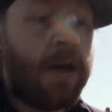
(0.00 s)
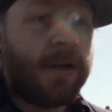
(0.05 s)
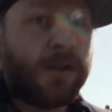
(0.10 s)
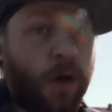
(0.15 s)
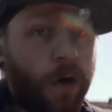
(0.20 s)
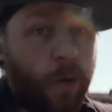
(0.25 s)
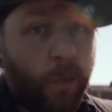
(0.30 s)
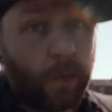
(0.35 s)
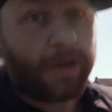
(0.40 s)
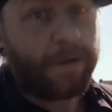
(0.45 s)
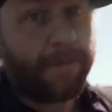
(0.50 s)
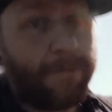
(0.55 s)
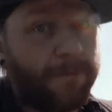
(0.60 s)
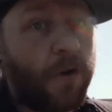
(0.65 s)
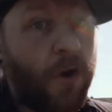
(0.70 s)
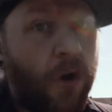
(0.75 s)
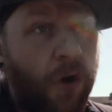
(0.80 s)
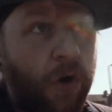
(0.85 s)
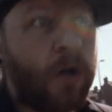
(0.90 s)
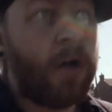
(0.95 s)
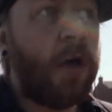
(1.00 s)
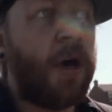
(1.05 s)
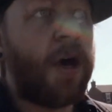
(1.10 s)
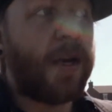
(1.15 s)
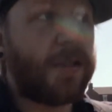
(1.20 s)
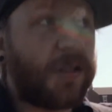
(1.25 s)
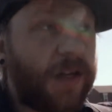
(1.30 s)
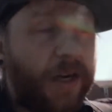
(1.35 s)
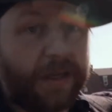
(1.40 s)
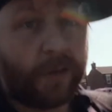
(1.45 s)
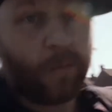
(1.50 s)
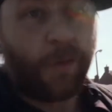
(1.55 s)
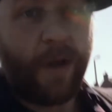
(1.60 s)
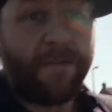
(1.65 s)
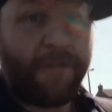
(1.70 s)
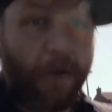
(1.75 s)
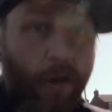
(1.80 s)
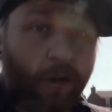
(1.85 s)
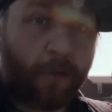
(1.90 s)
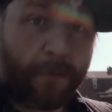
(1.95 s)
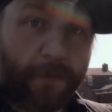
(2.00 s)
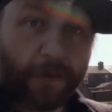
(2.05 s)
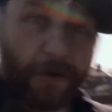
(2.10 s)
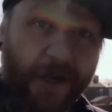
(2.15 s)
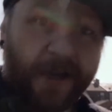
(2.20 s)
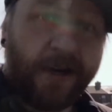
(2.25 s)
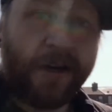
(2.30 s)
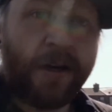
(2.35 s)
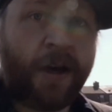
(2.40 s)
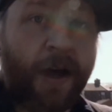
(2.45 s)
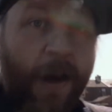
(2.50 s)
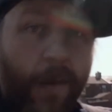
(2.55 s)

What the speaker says: So on week 4 I started the wave all over again